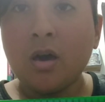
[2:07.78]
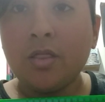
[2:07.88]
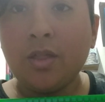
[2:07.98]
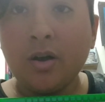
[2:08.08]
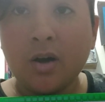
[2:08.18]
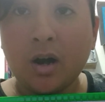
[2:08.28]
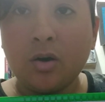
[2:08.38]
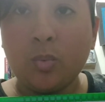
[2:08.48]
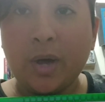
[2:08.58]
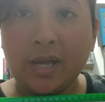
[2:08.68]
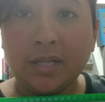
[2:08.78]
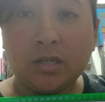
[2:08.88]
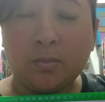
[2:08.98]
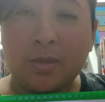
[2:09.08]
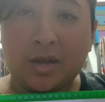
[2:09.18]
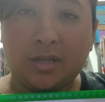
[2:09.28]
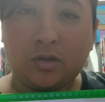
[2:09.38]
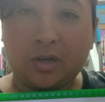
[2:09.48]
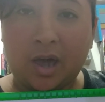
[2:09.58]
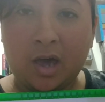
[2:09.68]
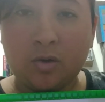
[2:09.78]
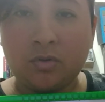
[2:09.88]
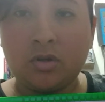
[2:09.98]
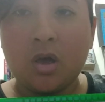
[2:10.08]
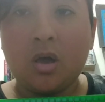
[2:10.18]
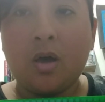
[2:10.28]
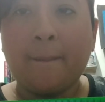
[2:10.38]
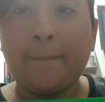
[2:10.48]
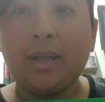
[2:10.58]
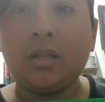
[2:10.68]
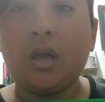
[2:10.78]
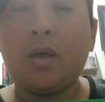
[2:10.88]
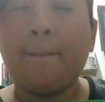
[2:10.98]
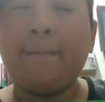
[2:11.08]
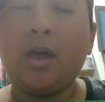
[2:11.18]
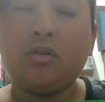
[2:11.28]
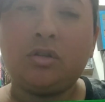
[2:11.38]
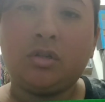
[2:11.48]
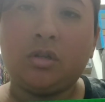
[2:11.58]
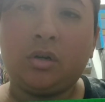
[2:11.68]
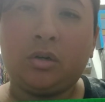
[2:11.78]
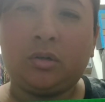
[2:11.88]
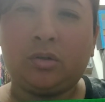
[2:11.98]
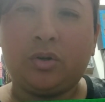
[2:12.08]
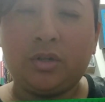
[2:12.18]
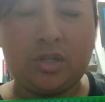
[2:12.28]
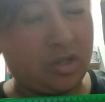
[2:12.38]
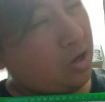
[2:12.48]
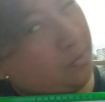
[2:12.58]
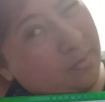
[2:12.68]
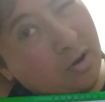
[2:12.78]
There are way too many to count, but most or some